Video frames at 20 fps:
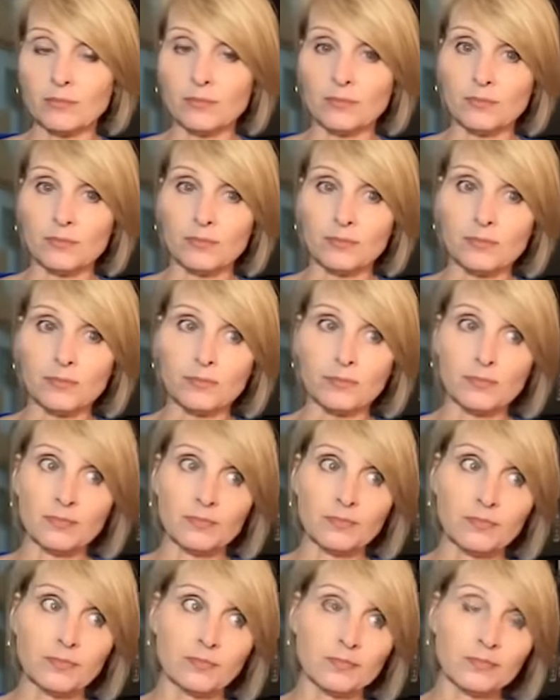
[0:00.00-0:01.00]

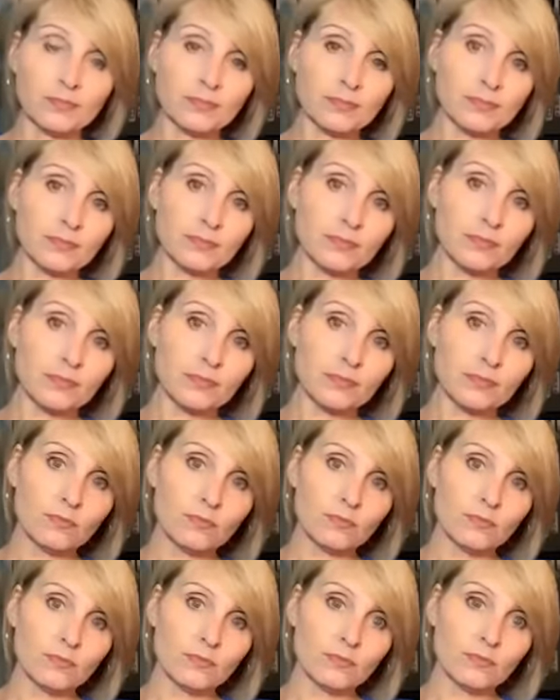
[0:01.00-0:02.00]

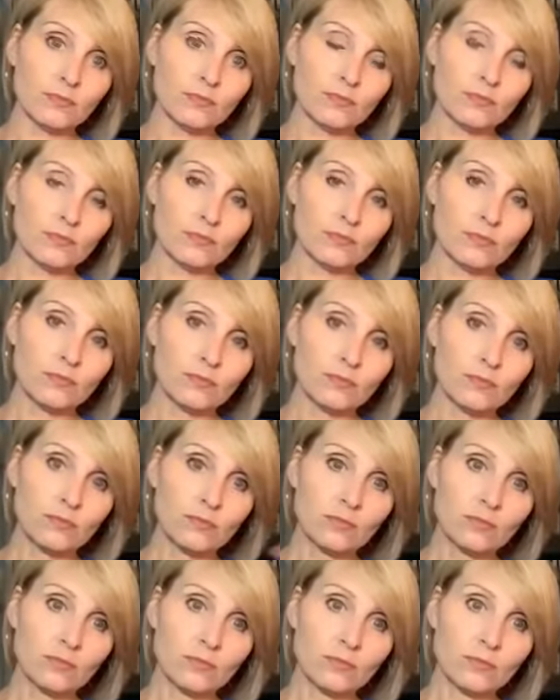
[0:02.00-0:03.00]

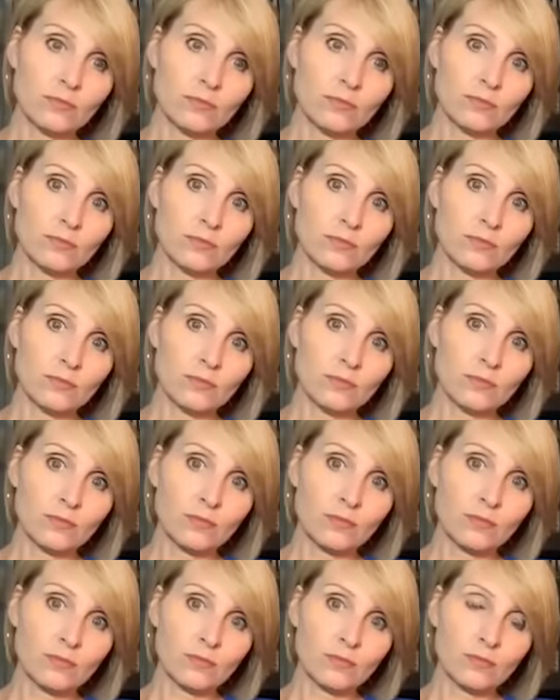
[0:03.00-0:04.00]

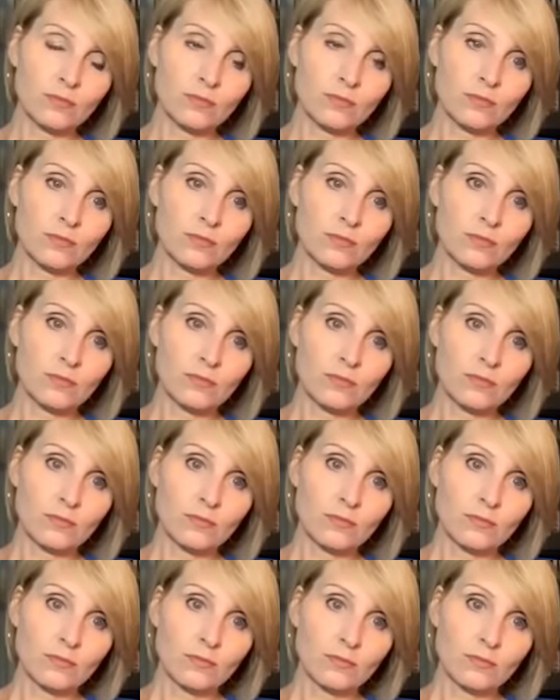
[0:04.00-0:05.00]

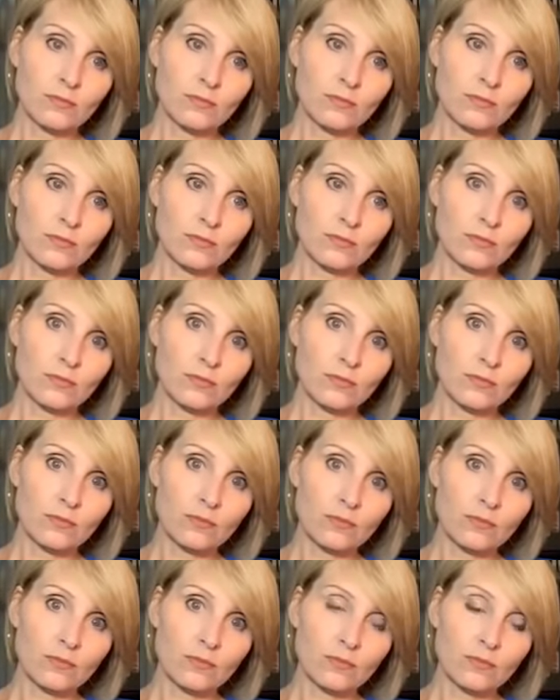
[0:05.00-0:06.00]

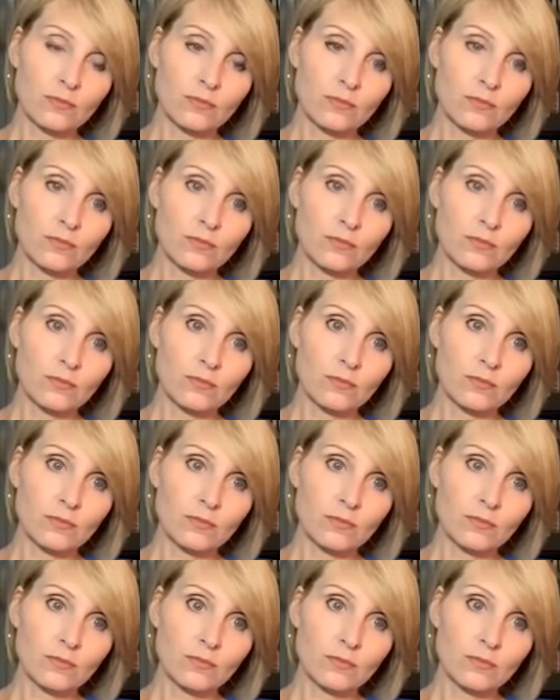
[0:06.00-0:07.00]

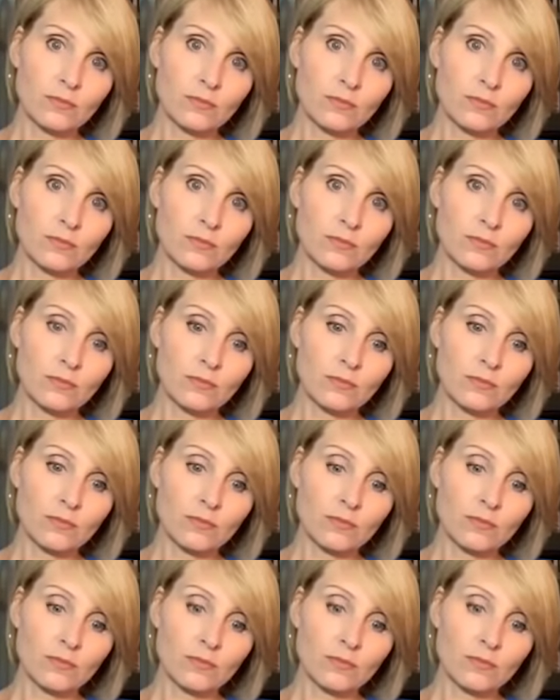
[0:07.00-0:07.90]
No words are spoken by the person on screen.